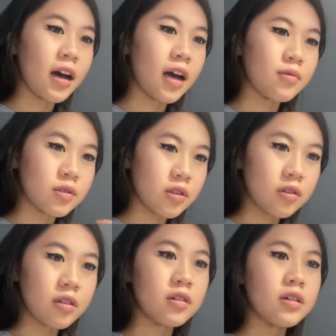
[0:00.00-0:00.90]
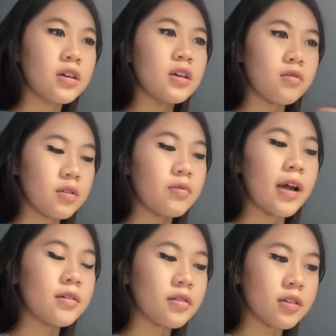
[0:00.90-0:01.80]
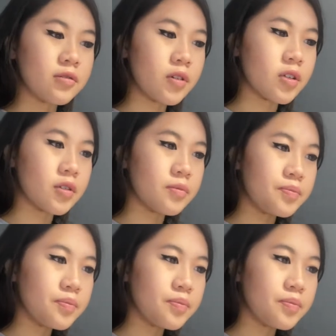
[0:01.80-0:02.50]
I will totally re-render this for you.